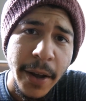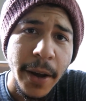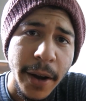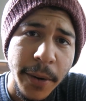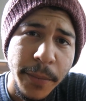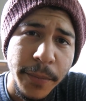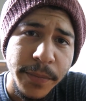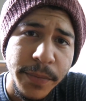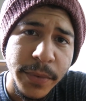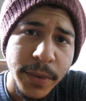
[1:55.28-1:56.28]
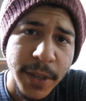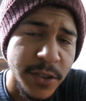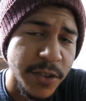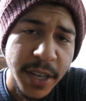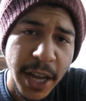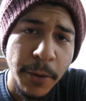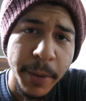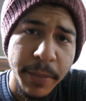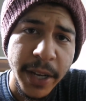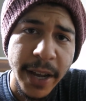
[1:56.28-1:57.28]
that's just gonna help your
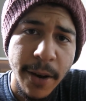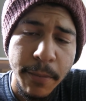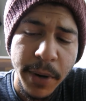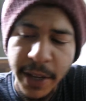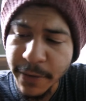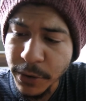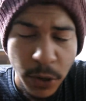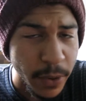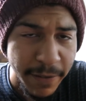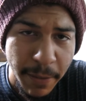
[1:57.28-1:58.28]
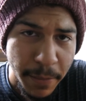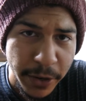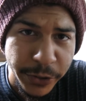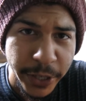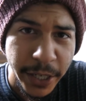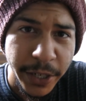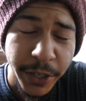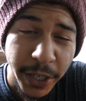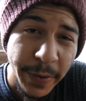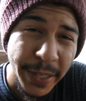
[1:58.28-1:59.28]
book out. But if you don't have a book trailer, you're
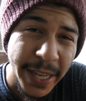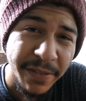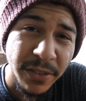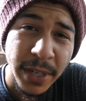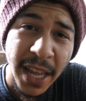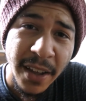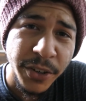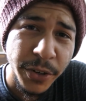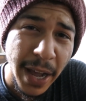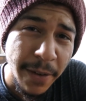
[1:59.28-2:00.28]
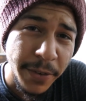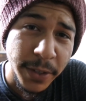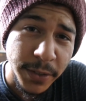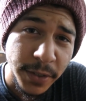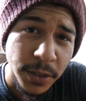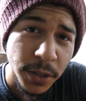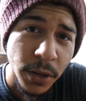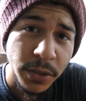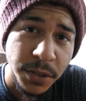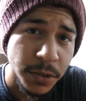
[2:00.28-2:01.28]
gonna really have to rely on your graphics,
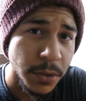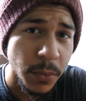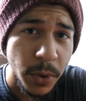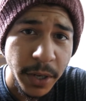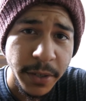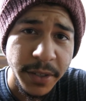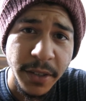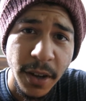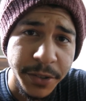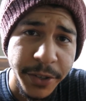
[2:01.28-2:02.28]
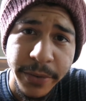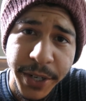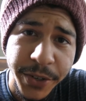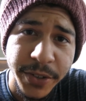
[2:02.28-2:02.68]
to do the work, to talk to your readers